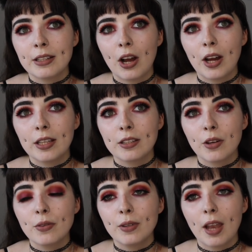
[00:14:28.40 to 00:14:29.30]
I
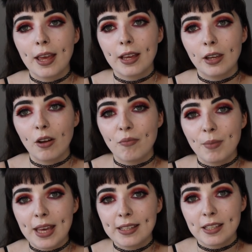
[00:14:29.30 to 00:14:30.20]
don't like a lot of
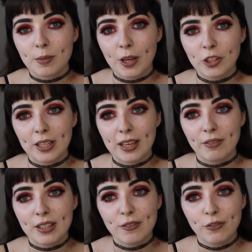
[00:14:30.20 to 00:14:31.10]
mess, especially
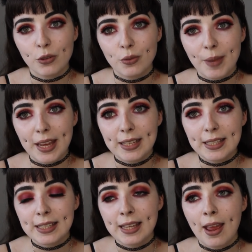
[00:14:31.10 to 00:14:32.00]
if it's food
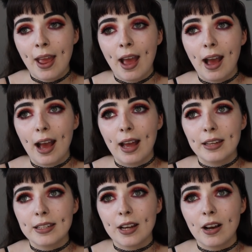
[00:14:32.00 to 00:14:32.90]
mess.
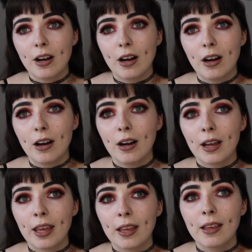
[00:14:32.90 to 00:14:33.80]
And
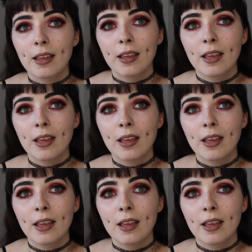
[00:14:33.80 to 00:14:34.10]
I